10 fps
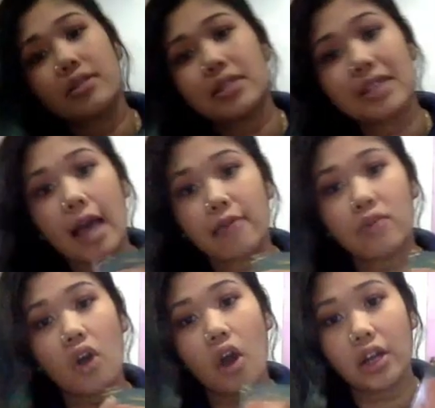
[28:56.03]
time
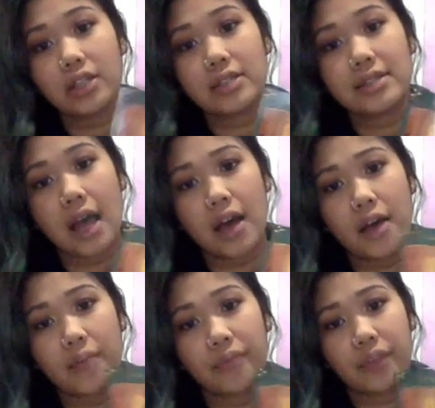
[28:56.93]
cards,
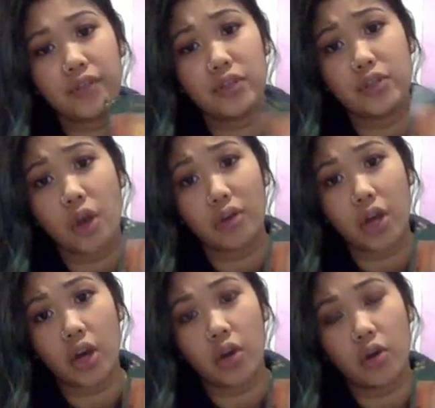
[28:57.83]
if you don't
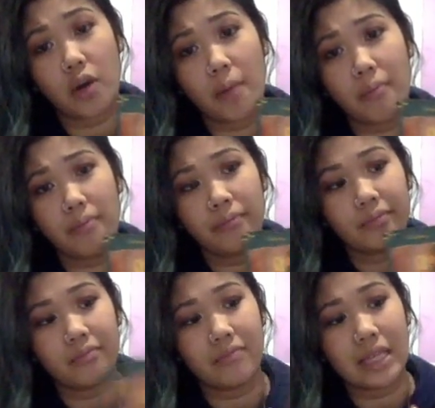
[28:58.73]
know
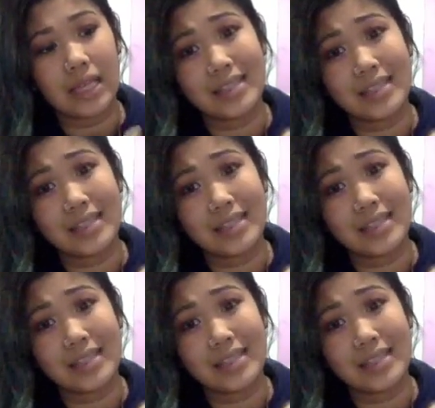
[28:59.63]
me and